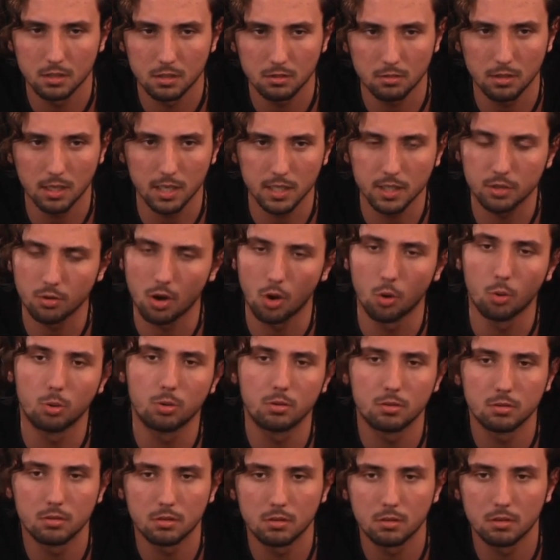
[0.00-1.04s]
really grow
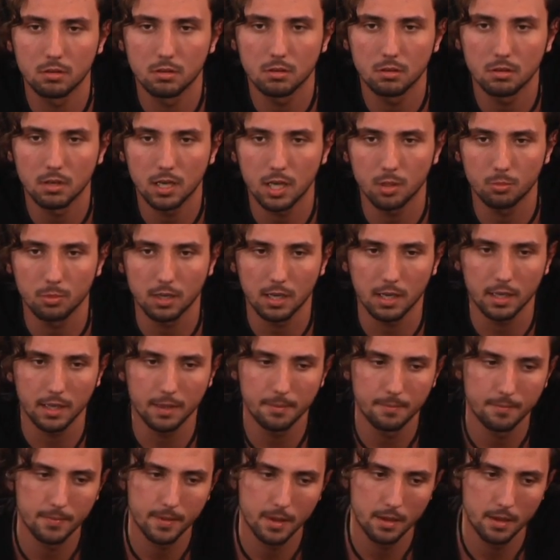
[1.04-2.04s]
and really